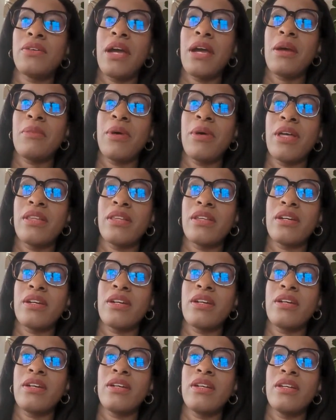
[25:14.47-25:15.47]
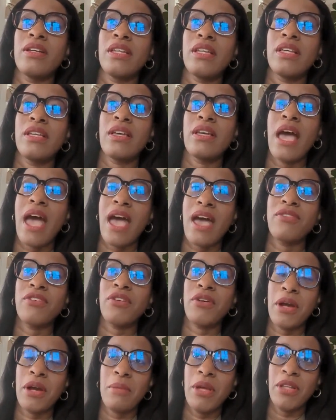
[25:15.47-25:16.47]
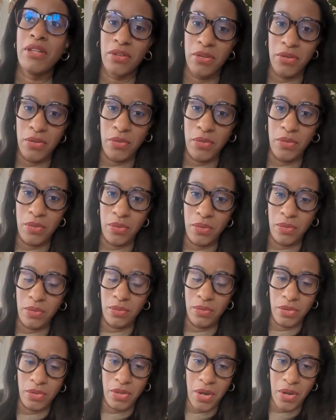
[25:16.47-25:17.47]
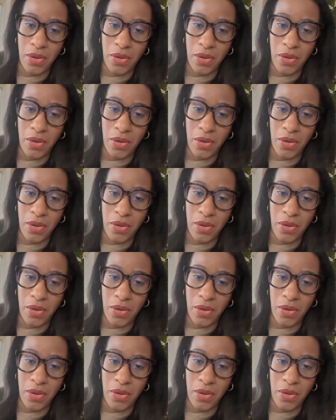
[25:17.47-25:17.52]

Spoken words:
grandmother, I have a grandmother who,